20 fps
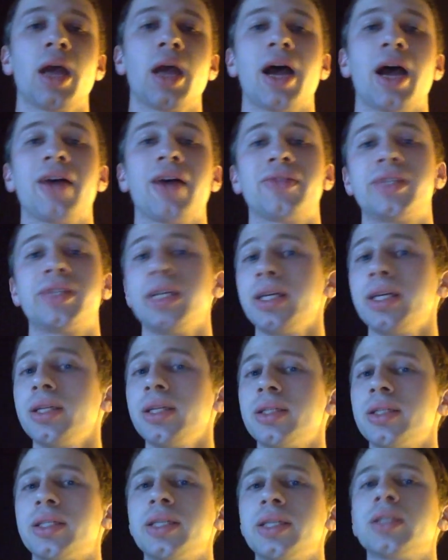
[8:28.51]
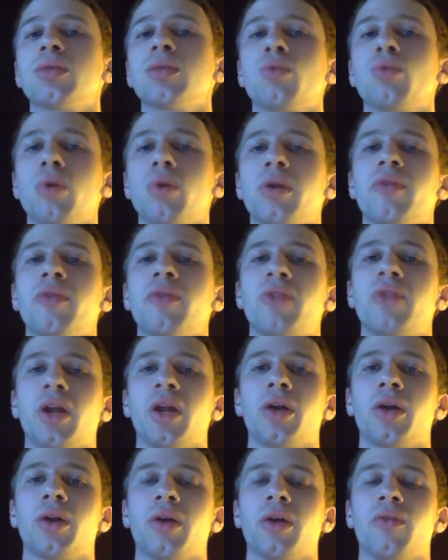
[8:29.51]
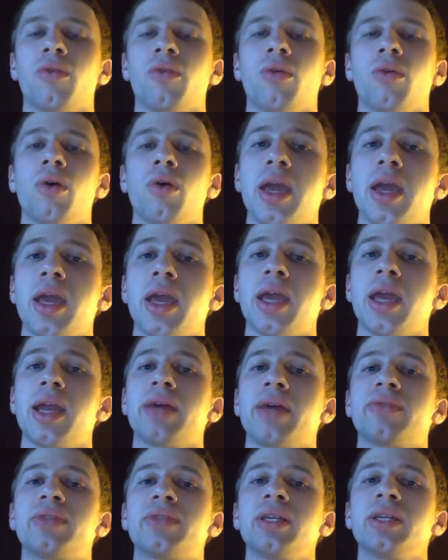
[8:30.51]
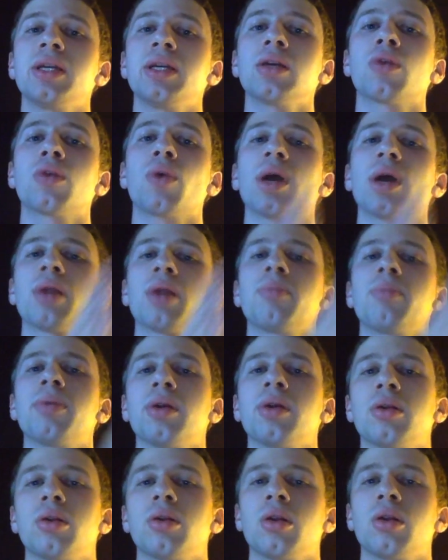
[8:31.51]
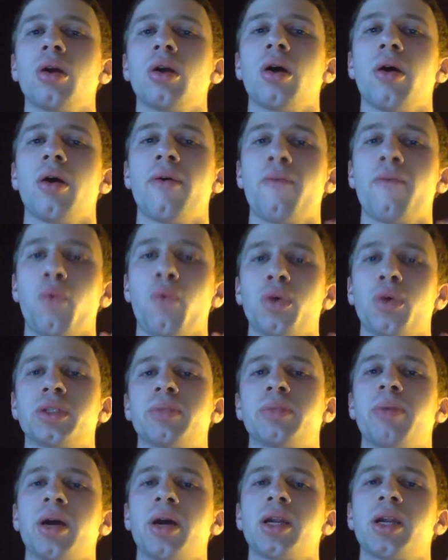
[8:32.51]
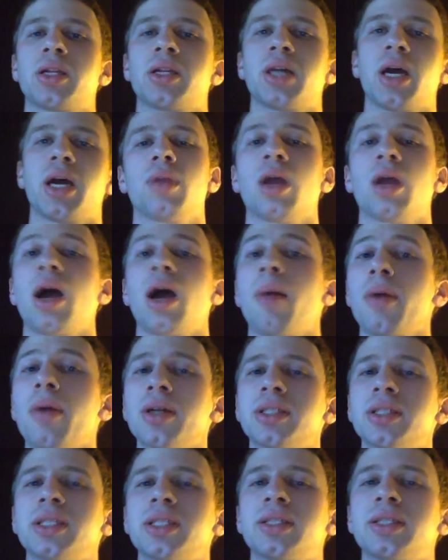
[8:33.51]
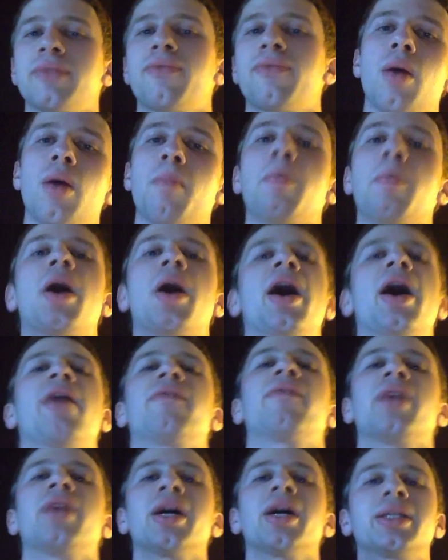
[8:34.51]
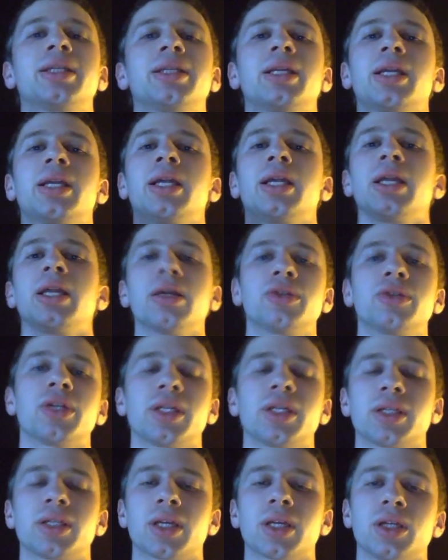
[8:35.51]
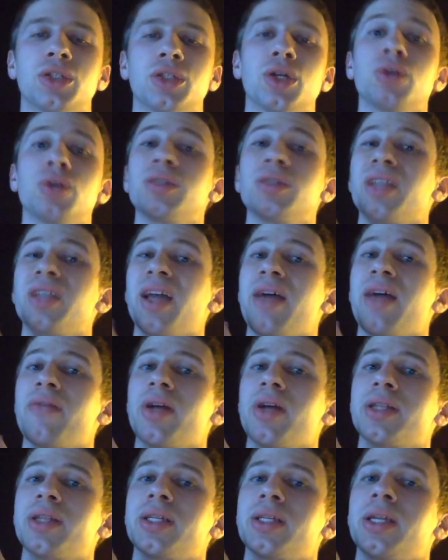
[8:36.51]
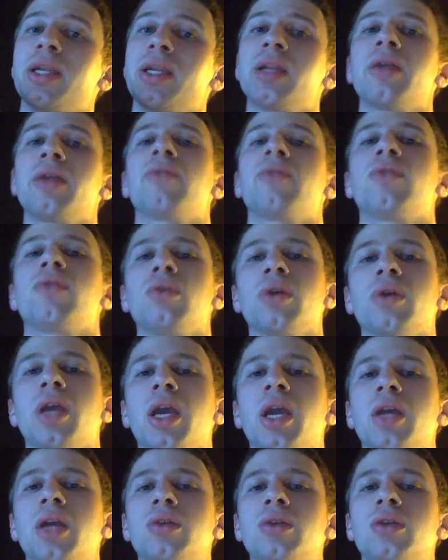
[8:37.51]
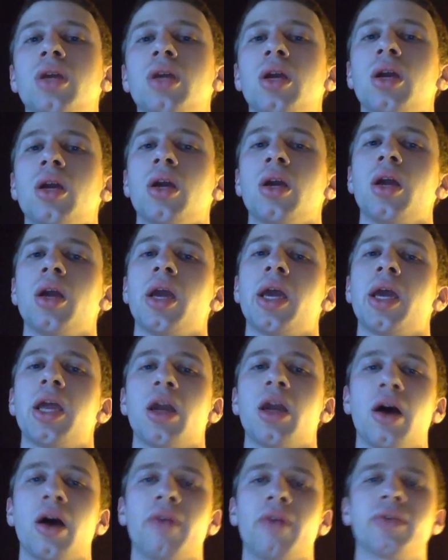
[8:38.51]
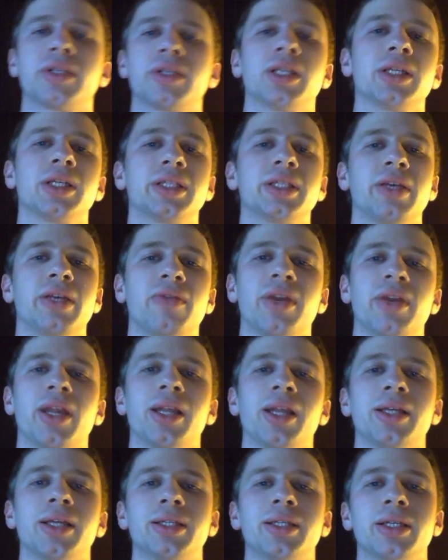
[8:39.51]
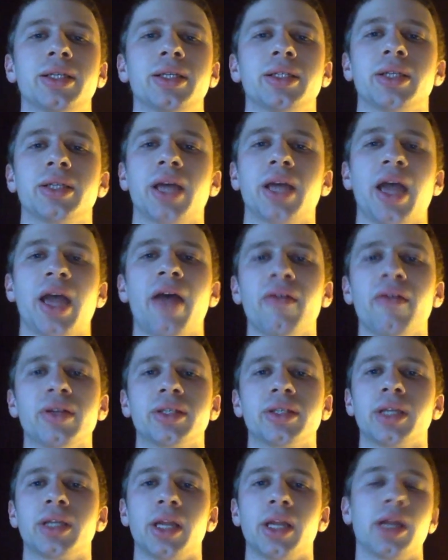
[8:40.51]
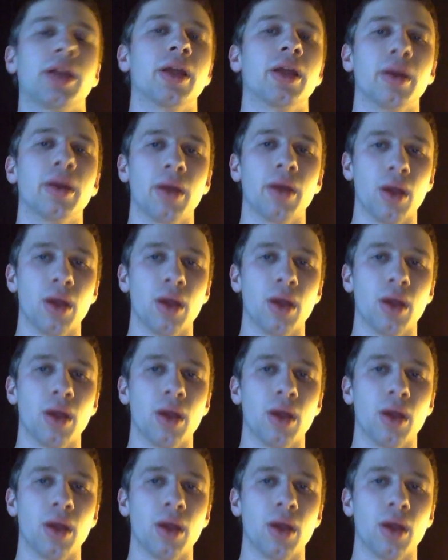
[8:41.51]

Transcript: I've seen season 1 of Daredevil, and I've seen quite a bit of Once Upon a Time. I'm on season 4, but I have not seen any of Jessica Jones, and I have not seen any of Luke Cage. And obviously, Seven Deadly Sins, I haven't seen any.